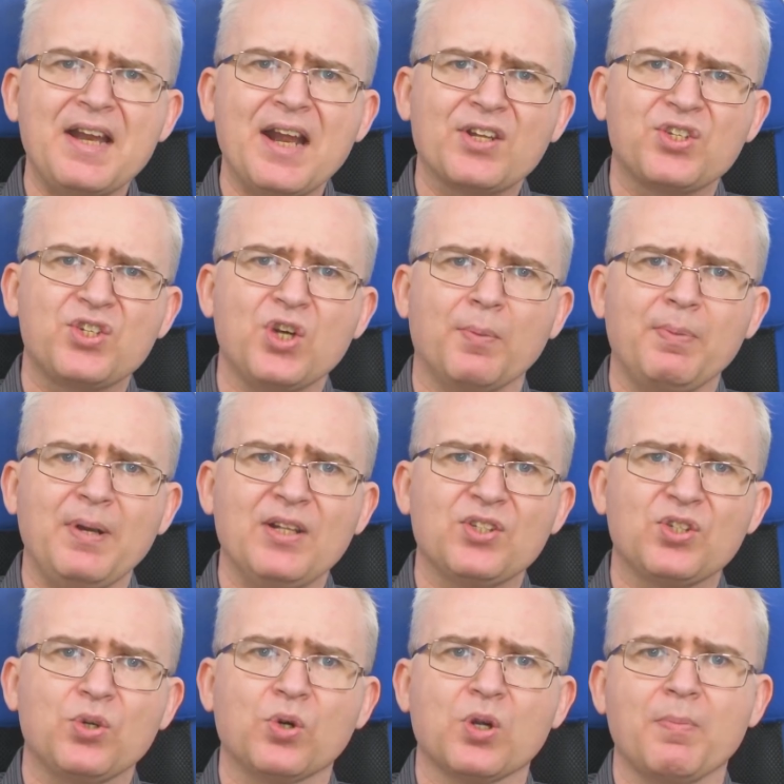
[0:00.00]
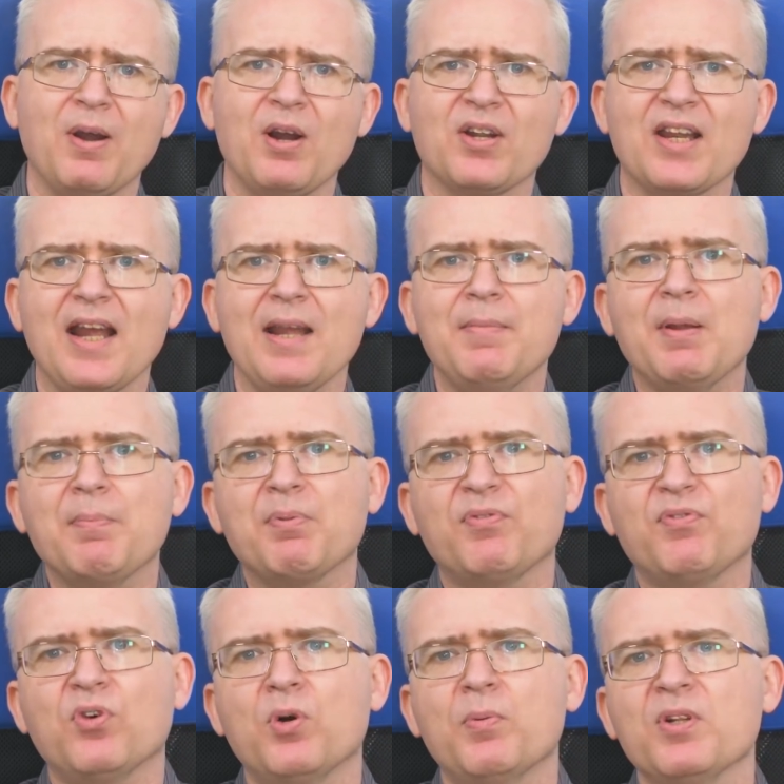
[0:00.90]
next job, let's talk about gaming
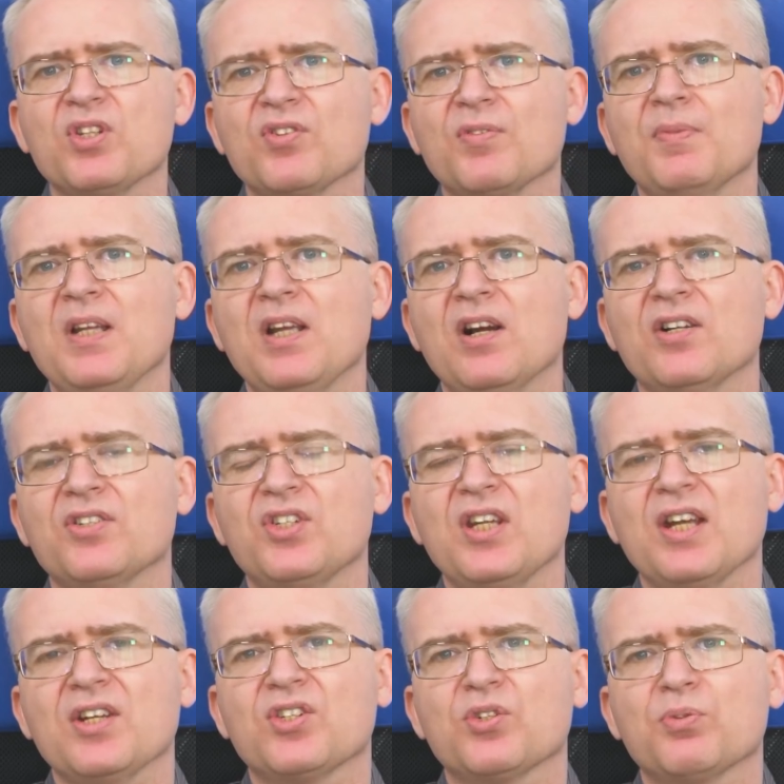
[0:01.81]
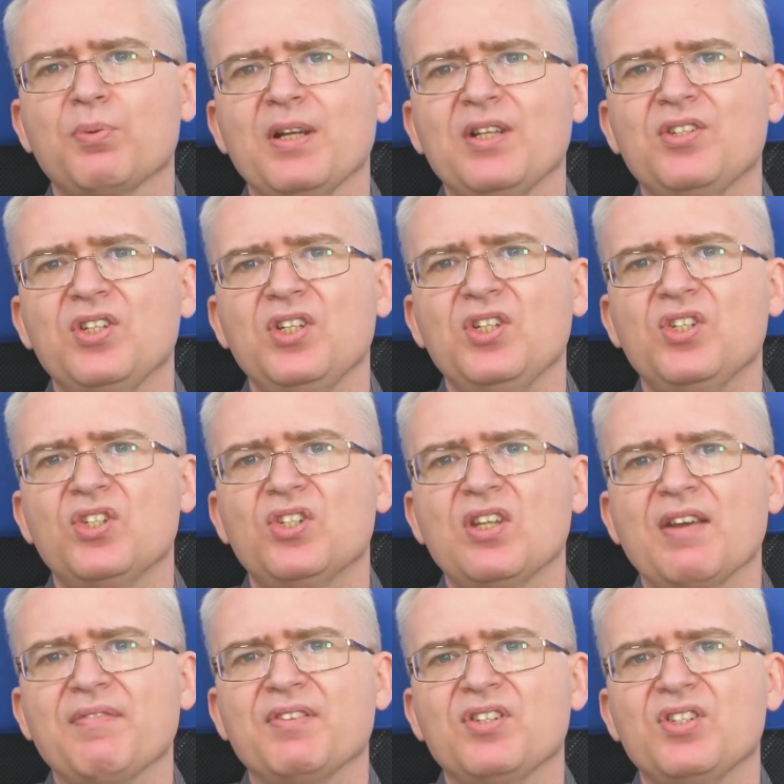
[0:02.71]
performance from the RTX
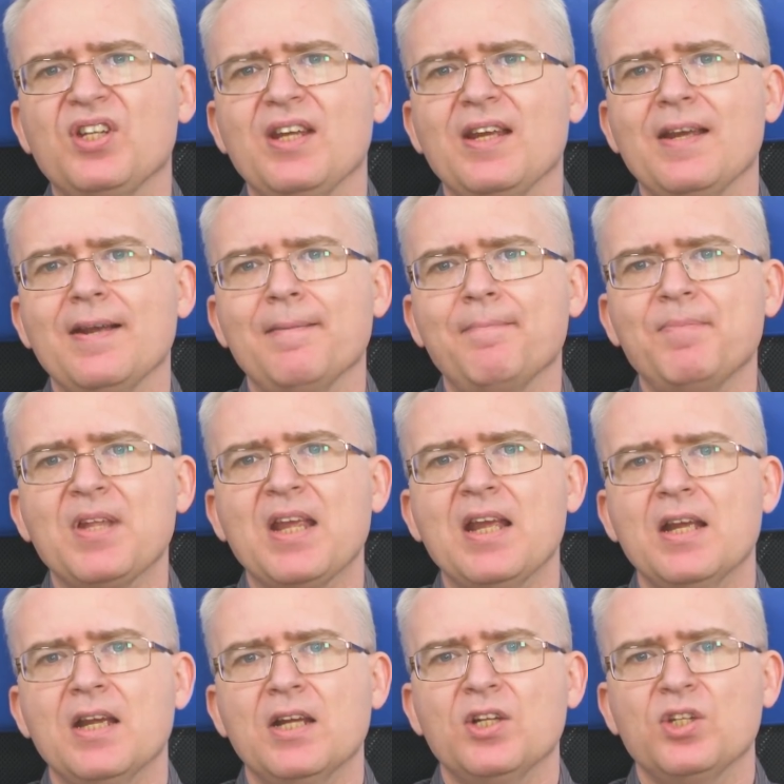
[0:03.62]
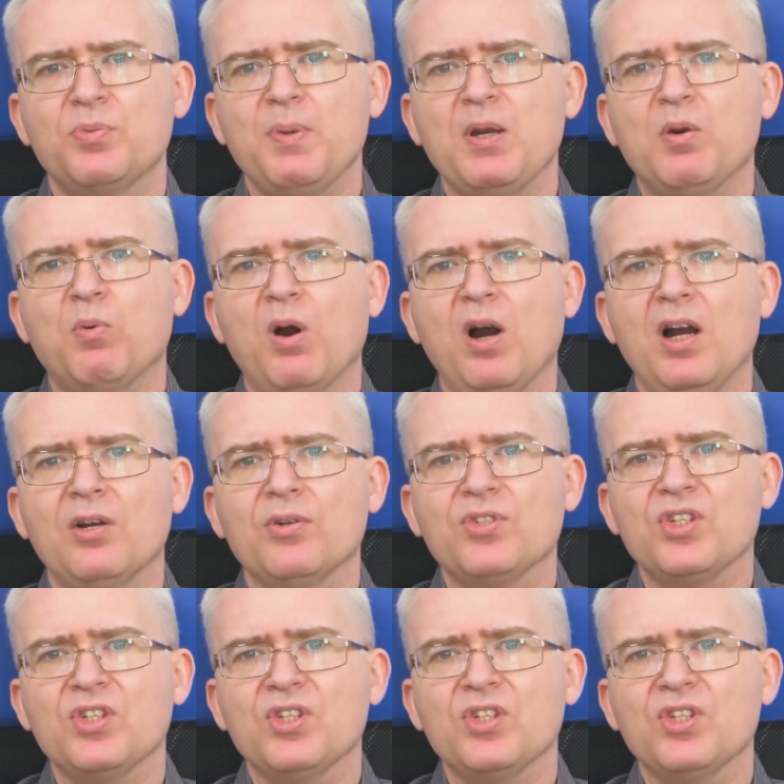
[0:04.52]
2070 here. It's been a while